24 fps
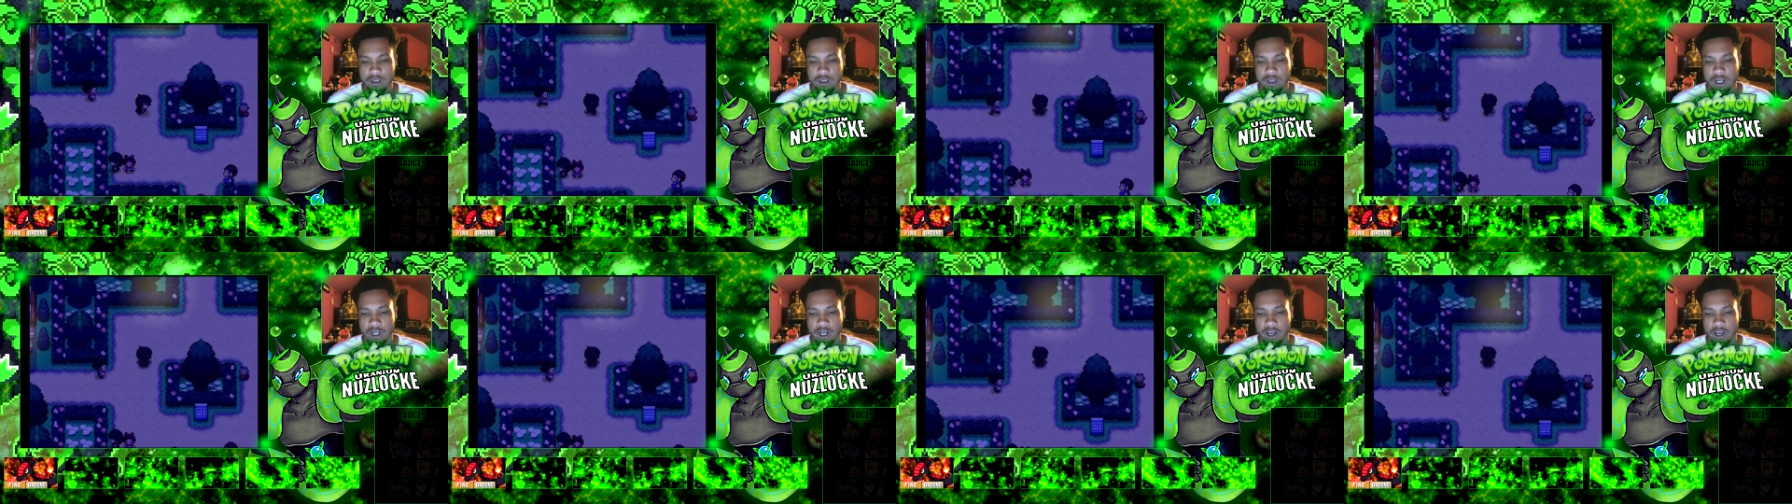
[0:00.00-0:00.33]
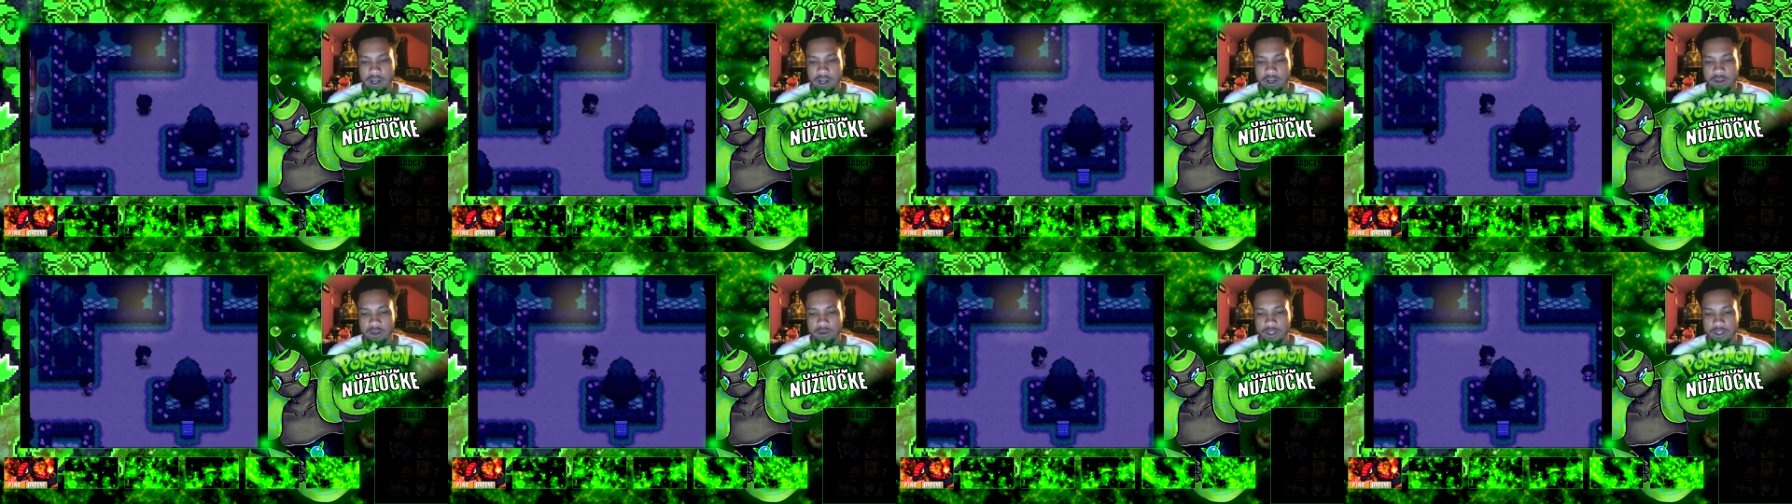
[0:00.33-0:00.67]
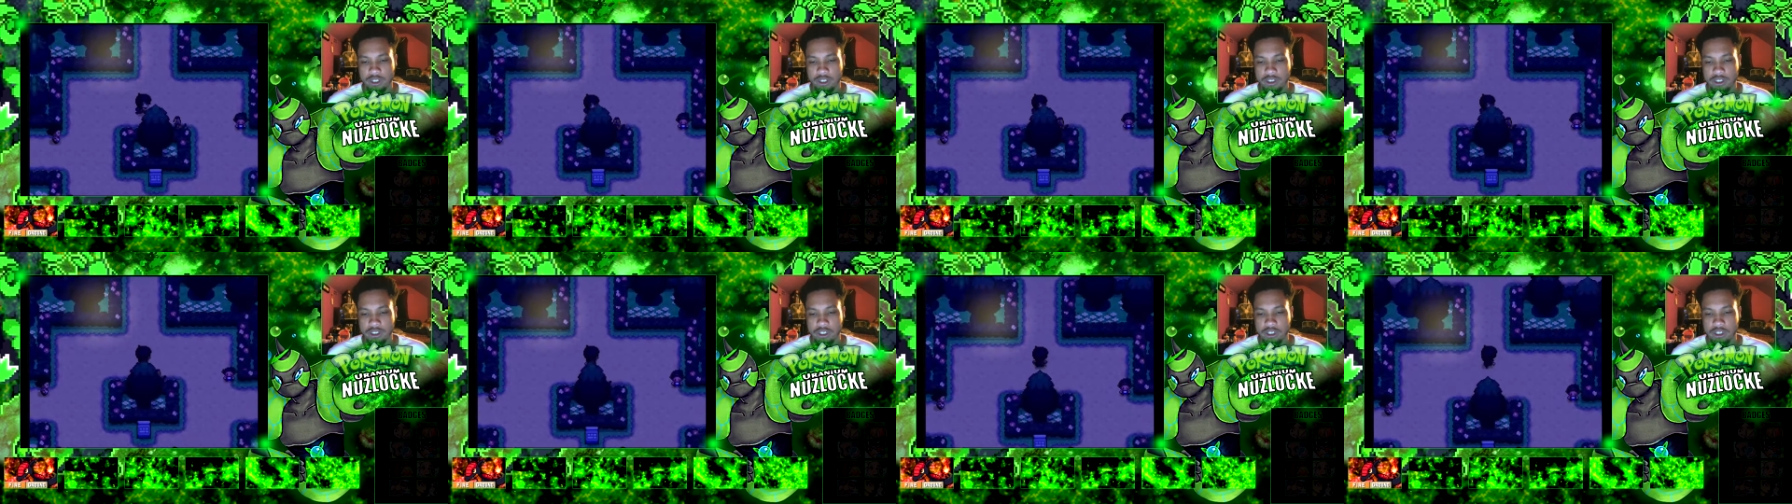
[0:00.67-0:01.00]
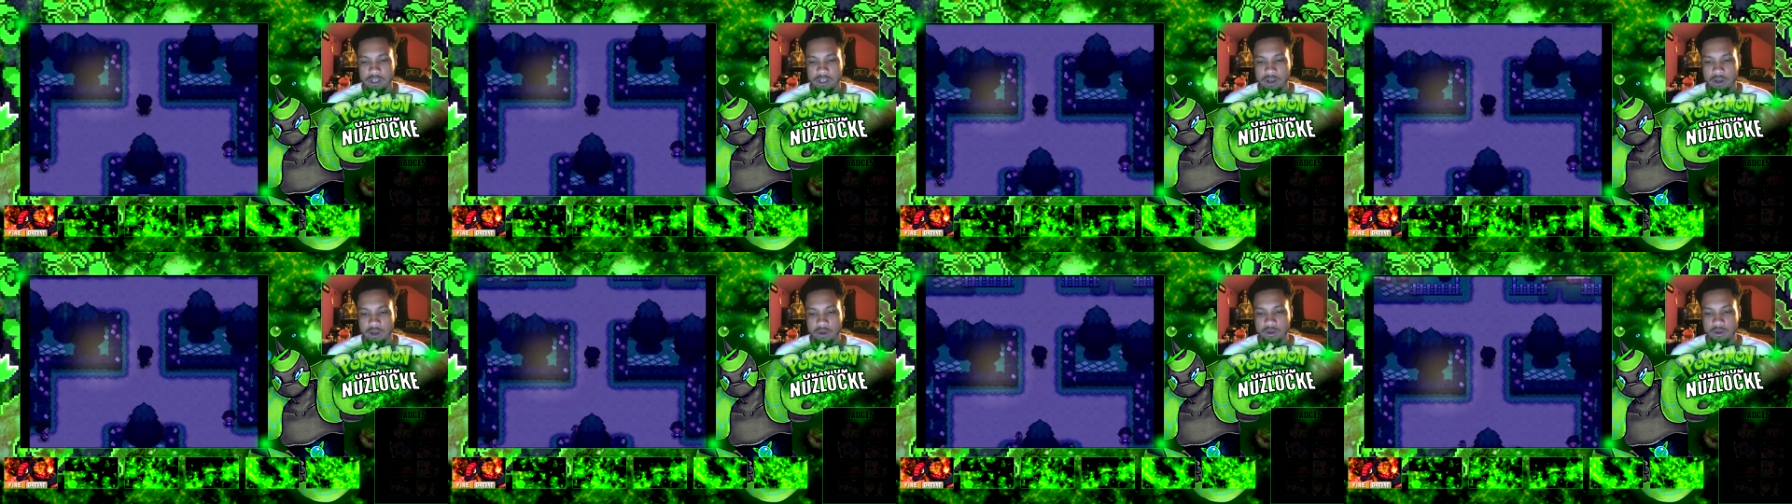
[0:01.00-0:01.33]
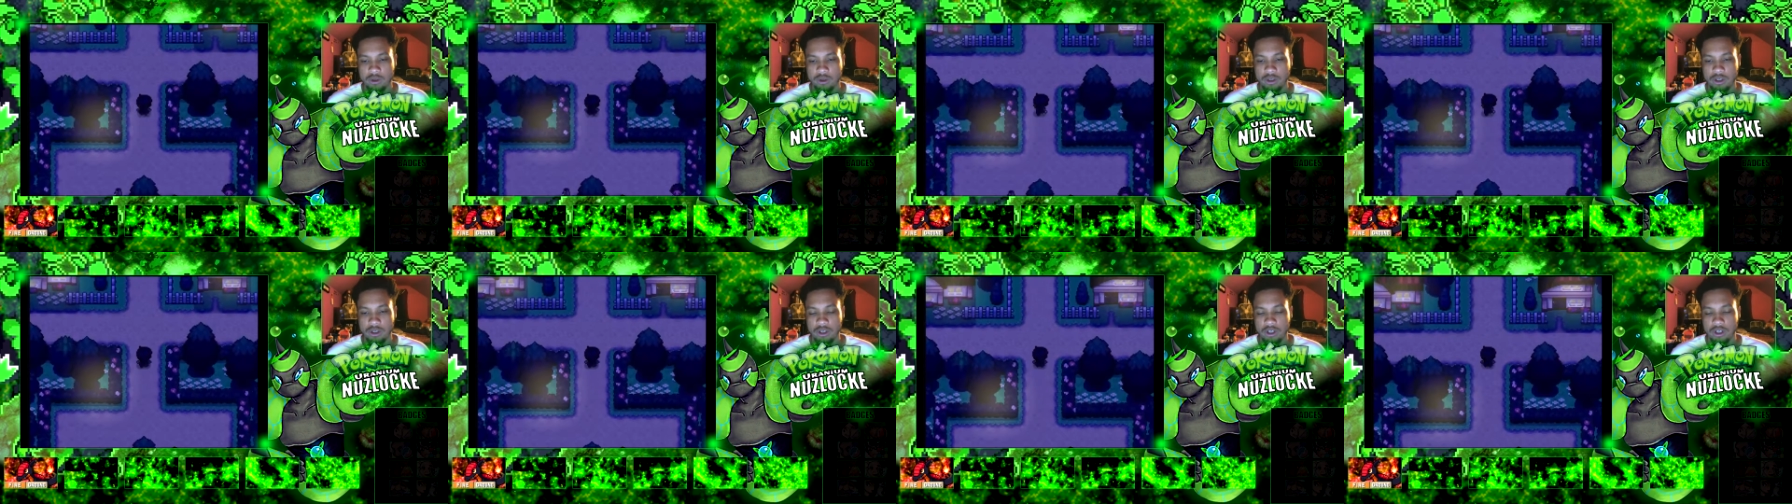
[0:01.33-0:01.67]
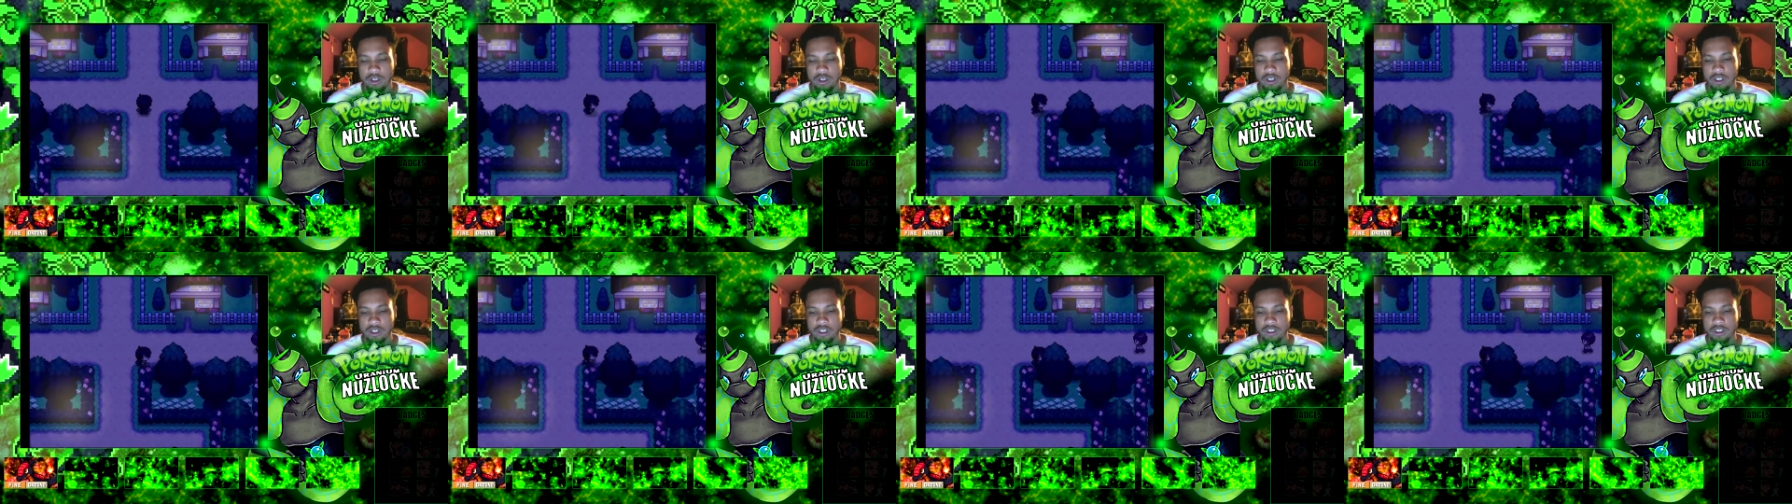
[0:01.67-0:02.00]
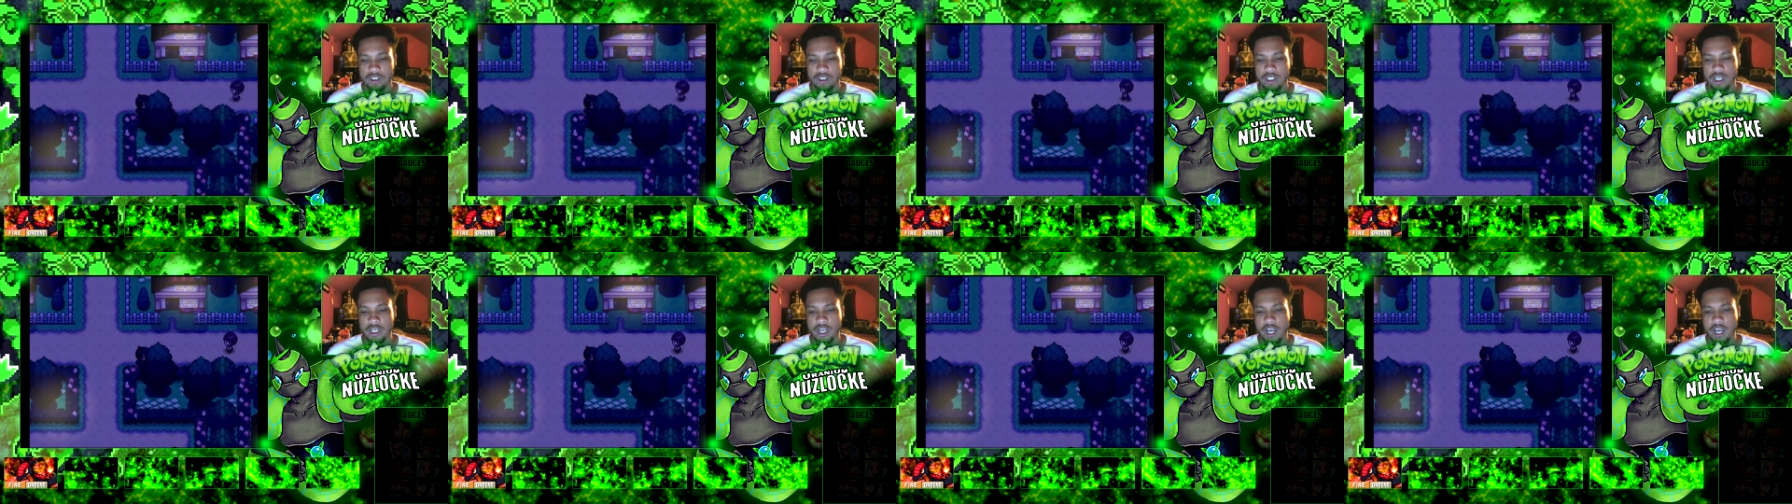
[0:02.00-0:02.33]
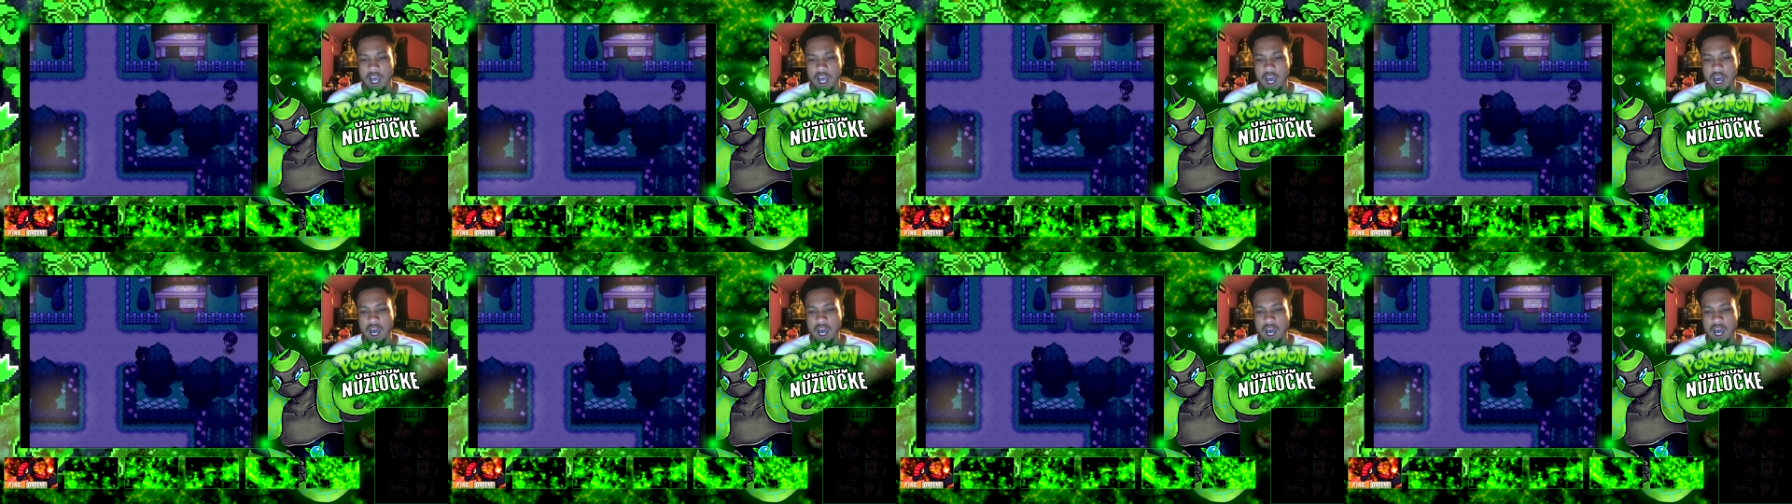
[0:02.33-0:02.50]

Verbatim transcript: I gotta go get Theo. Theo!